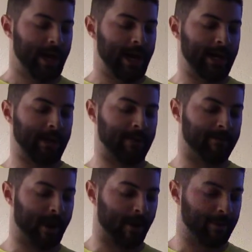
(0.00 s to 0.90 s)
in an
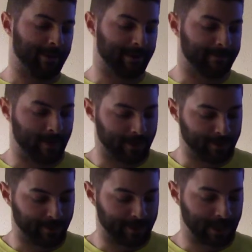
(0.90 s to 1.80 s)
environment that
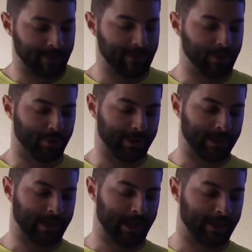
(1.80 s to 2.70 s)
fosters individual
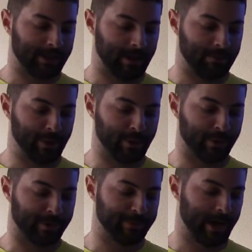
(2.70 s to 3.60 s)
success, mutual
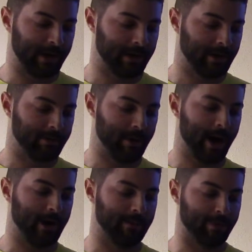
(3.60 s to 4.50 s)
respect,
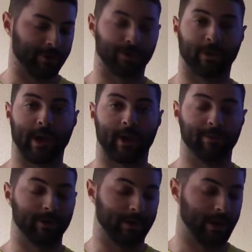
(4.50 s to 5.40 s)
pride, and personal
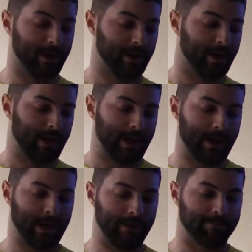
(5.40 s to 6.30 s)
accountability.
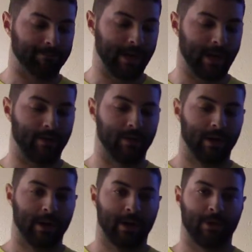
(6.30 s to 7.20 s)
Now,
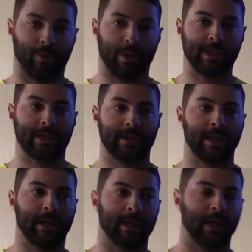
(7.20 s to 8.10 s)
the reason
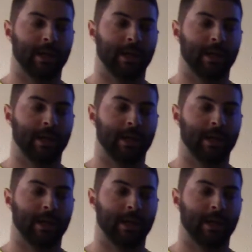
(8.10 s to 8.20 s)
that